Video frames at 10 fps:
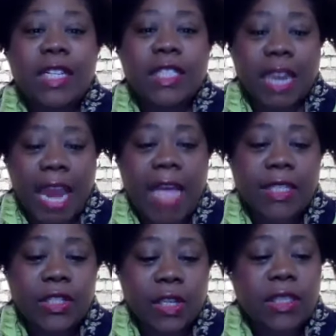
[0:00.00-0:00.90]
Because the
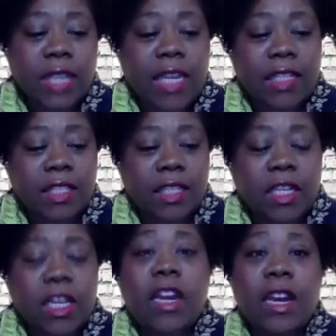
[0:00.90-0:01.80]
cast looks like it's a
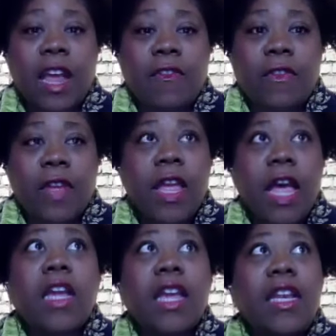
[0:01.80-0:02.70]
good enough
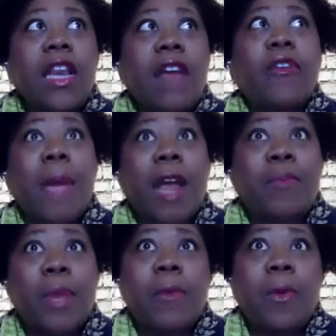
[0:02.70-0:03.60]
amount
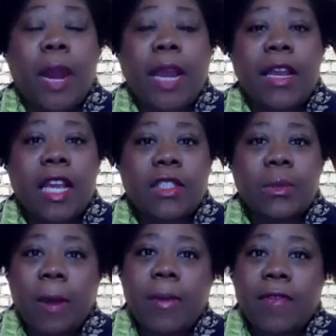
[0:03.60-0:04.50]
of people, where I guess you
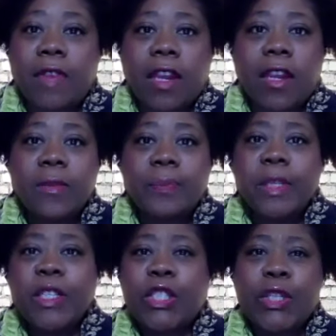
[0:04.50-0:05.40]
probably have like
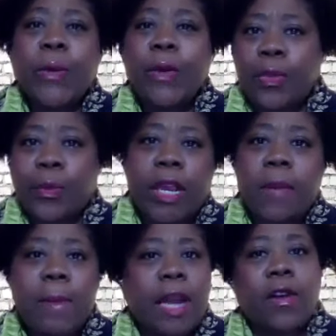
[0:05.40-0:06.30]
2 or 3
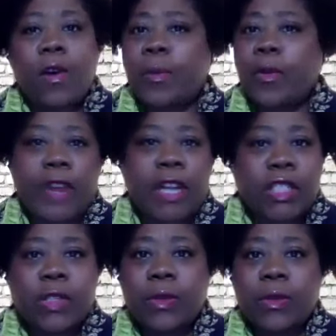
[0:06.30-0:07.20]
medical
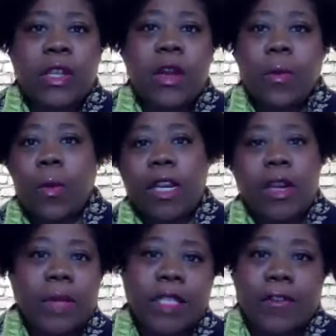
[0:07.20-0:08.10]
professionals
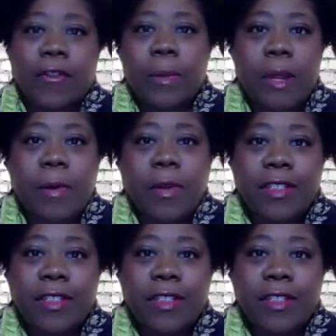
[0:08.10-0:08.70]
working with different people.